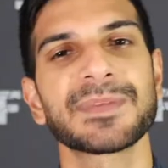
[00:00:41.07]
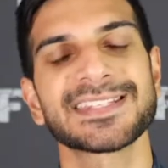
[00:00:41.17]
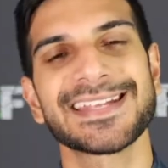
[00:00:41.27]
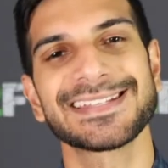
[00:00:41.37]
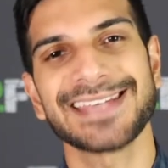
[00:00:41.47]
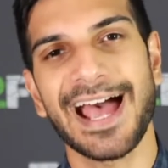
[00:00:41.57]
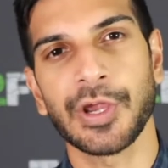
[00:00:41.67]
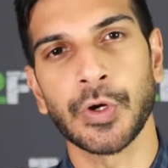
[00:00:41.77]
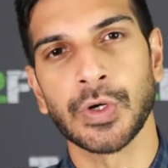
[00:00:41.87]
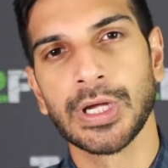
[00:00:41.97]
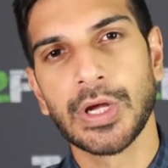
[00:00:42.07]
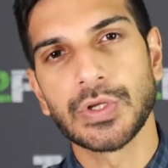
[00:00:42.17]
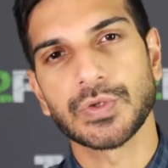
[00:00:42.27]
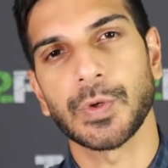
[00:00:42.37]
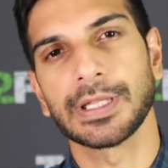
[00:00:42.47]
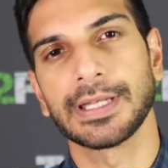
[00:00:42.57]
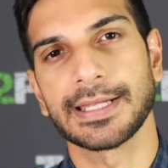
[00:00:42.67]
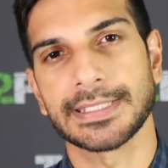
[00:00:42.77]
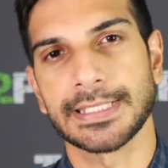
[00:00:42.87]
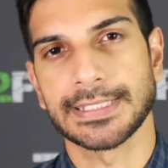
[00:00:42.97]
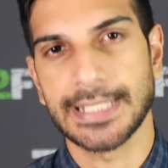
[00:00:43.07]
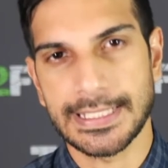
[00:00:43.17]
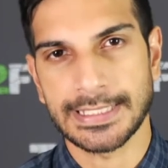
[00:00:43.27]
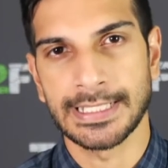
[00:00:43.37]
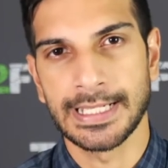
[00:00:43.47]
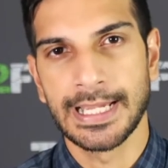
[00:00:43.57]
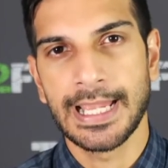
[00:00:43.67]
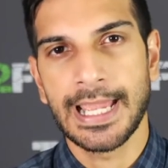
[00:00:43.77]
to miss the entire 2019 season.